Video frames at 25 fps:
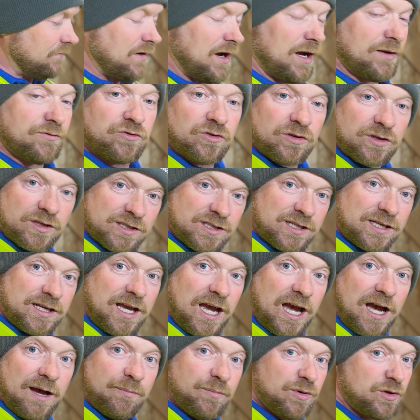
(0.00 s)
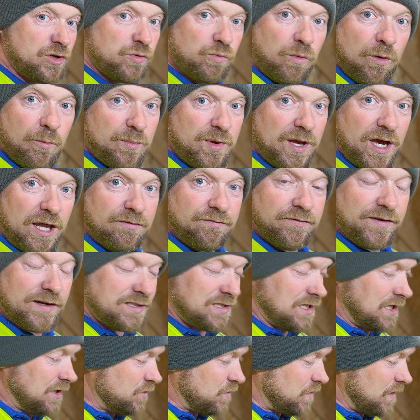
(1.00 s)
rafter, there's a gap. You won't be able to fix
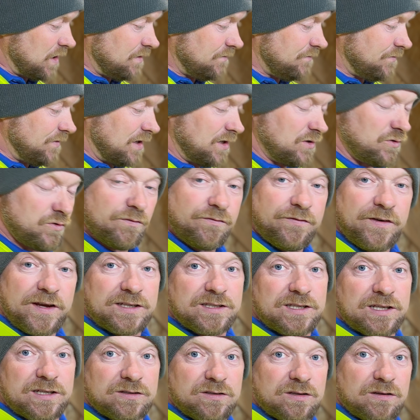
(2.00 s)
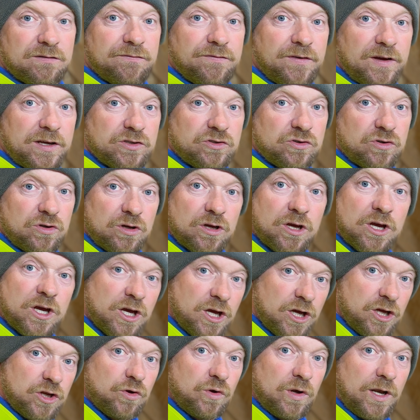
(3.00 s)
it into anything. You'll fix it into the fascia,
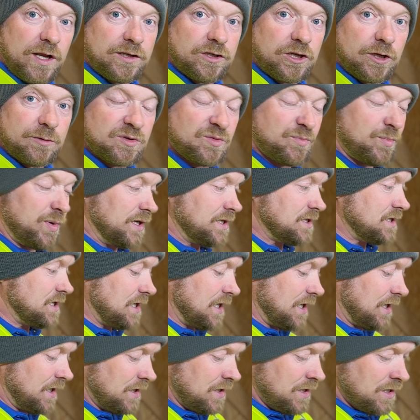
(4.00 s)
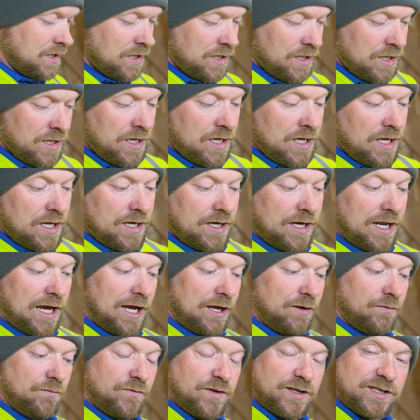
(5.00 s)
you'll end up splitting it.
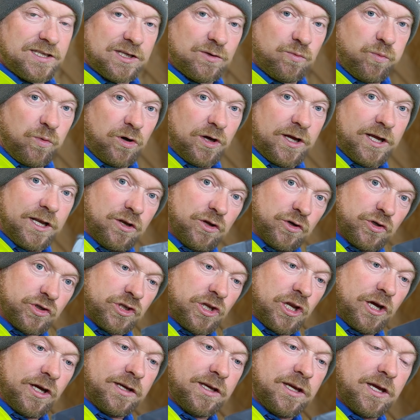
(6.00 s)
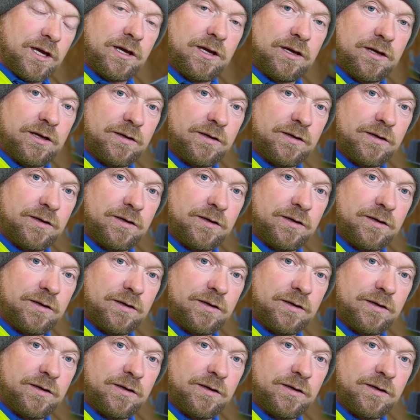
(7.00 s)
Now, this is what it looks like